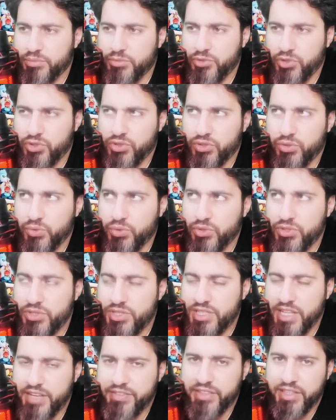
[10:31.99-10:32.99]
You throw on
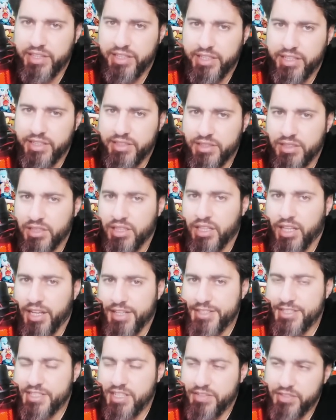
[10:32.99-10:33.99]
7 there,
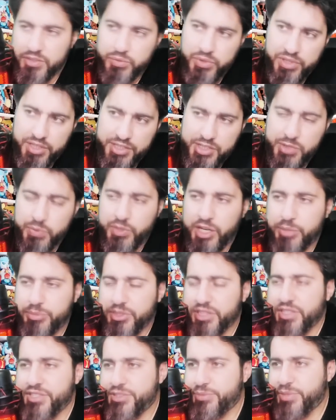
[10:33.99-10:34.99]
and 7 when they swap
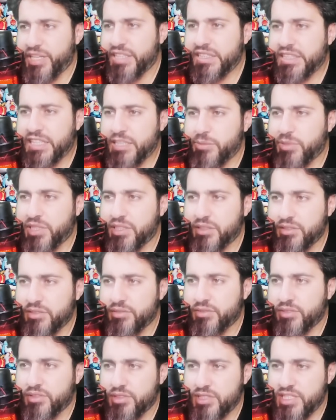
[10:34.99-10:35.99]
in is bad timing.
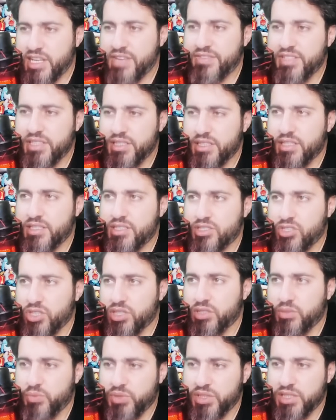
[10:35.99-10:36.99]
7 is
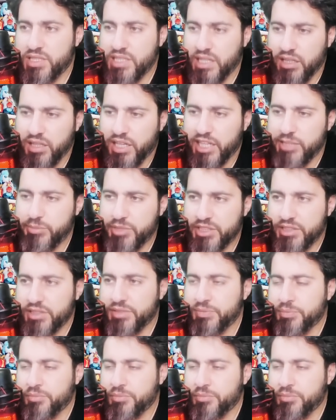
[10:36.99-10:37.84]
good when it's alignment.